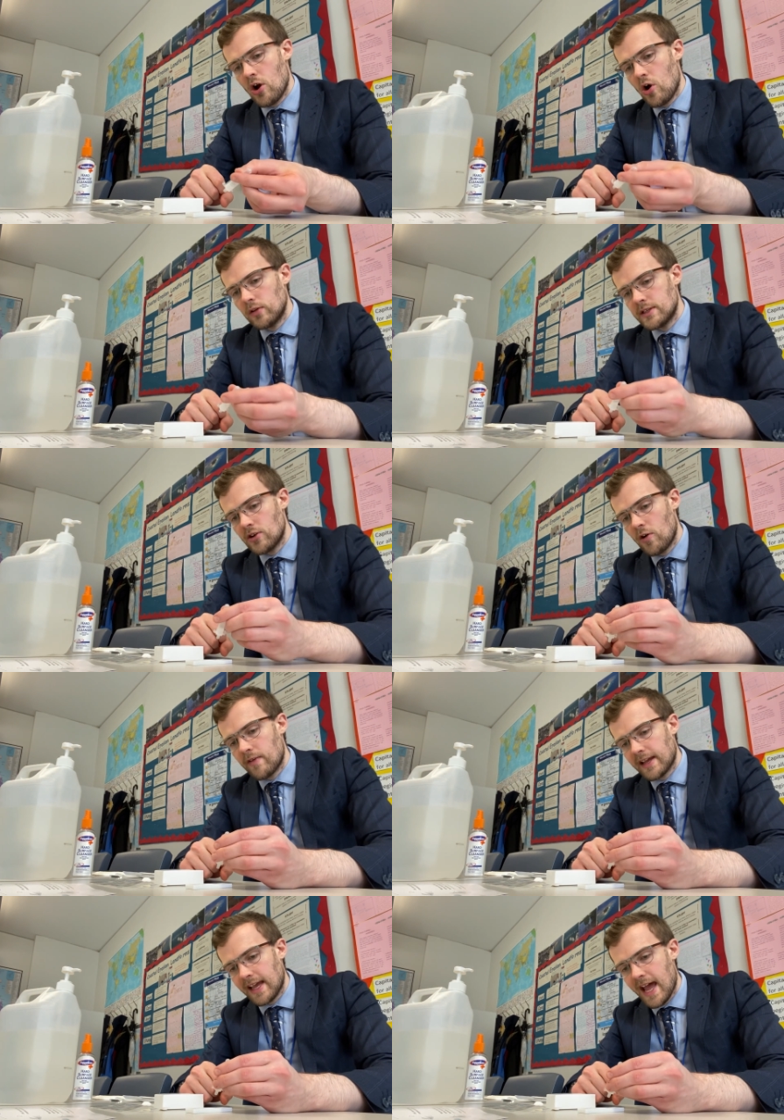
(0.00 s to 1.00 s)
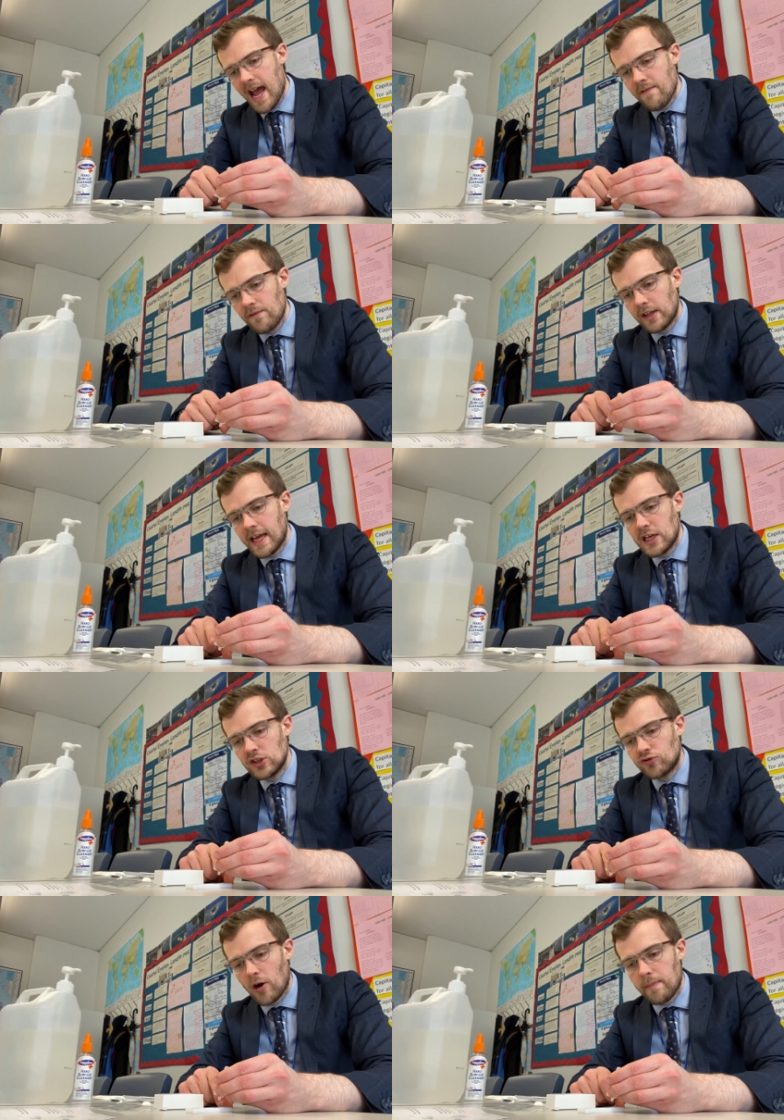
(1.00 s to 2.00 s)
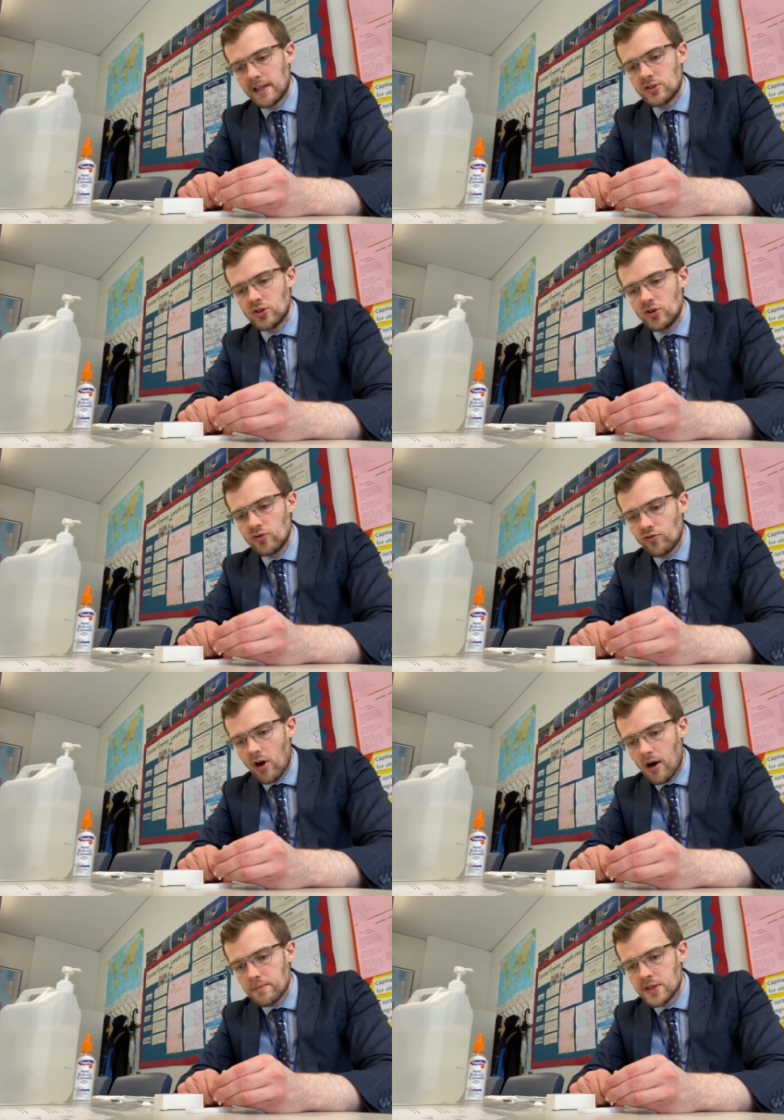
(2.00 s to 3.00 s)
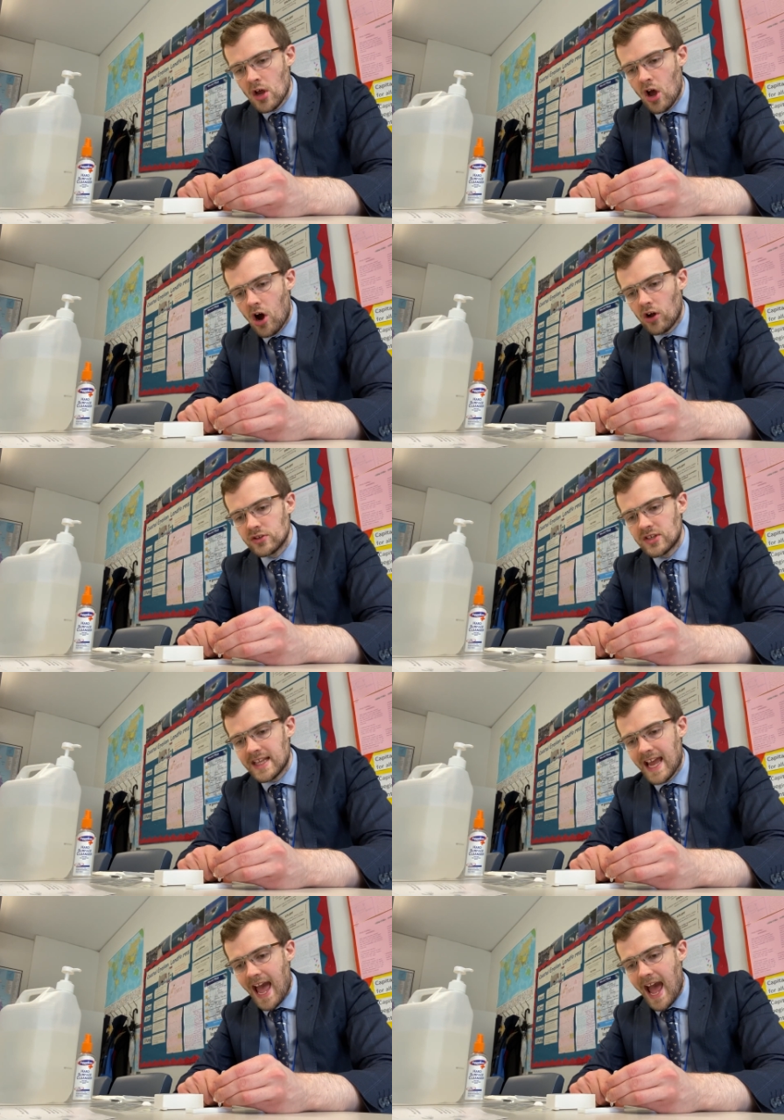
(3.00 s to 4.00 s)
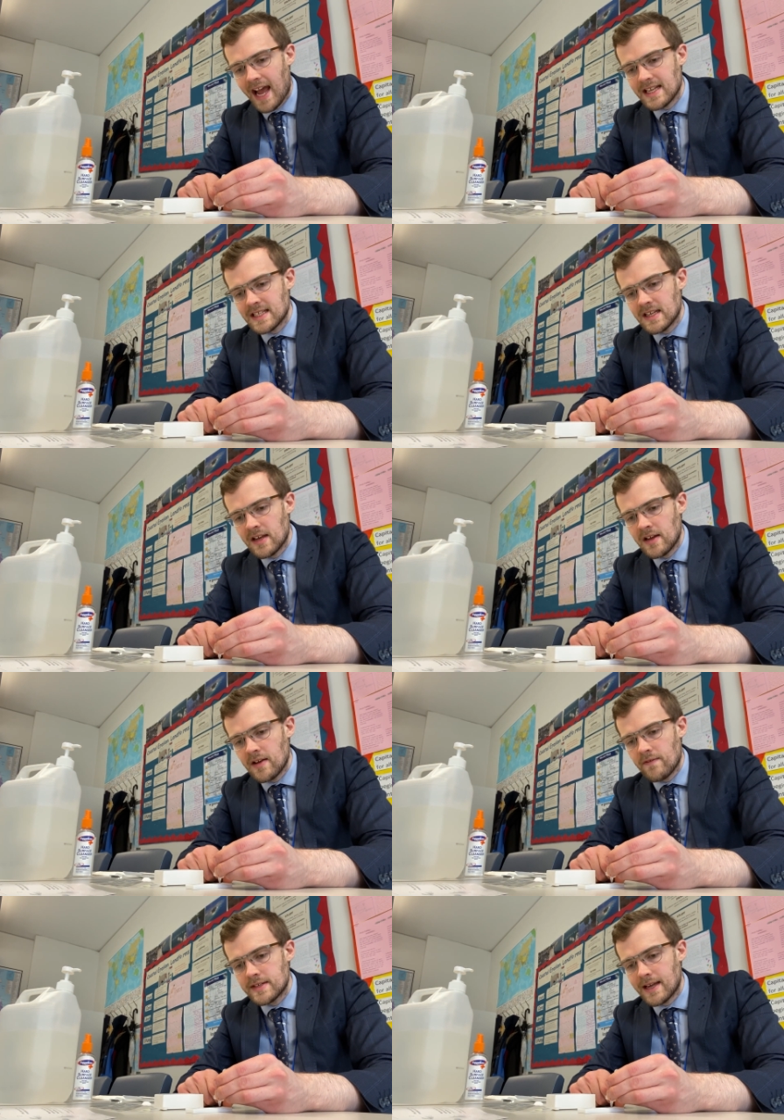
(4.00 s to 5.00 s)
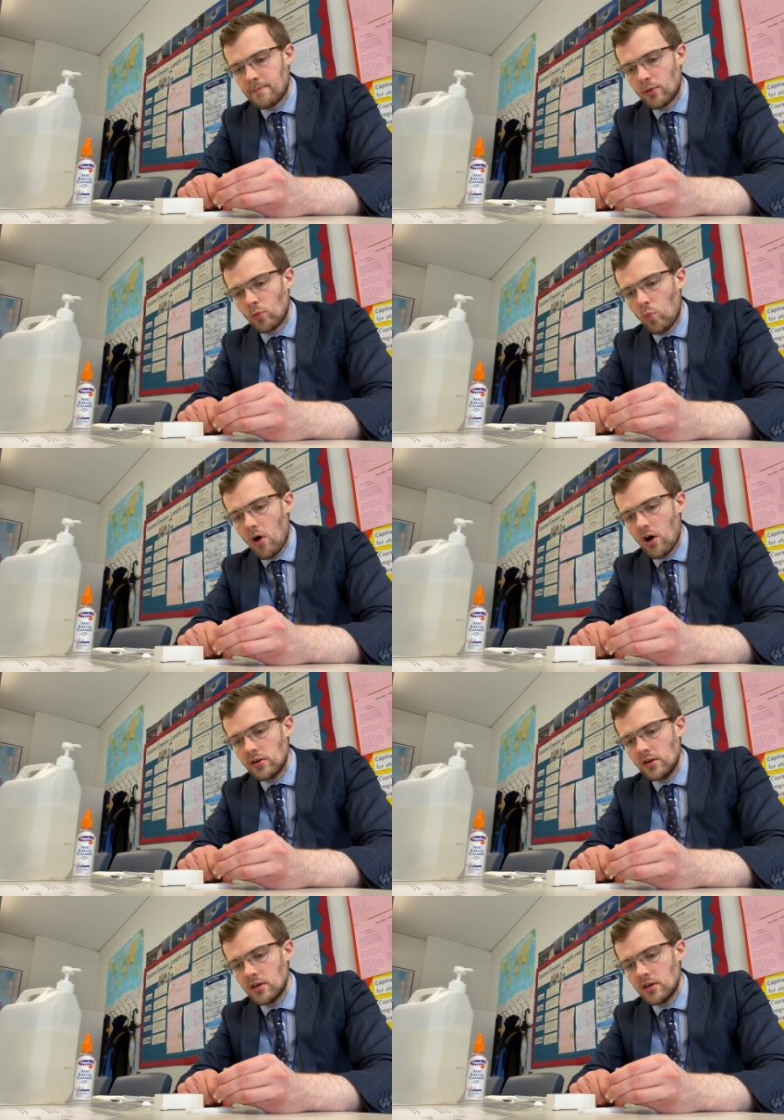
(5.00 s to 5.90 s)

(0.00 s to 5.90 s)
hold this over carefully, dropping 2 drops onto the S for sample 1,